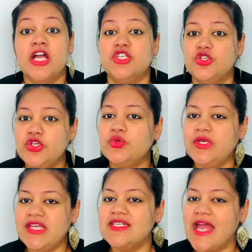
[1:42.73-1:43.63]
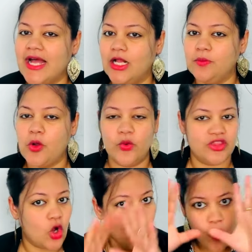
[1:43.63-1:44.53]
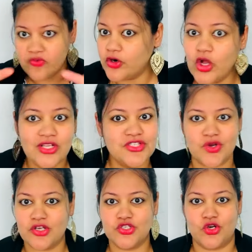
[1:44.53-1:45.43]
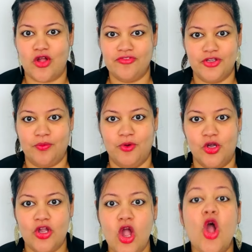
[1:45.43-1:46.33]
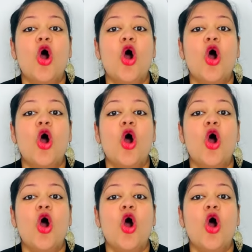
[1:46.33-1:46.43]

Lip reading: Do you need help with the overall structure of your book,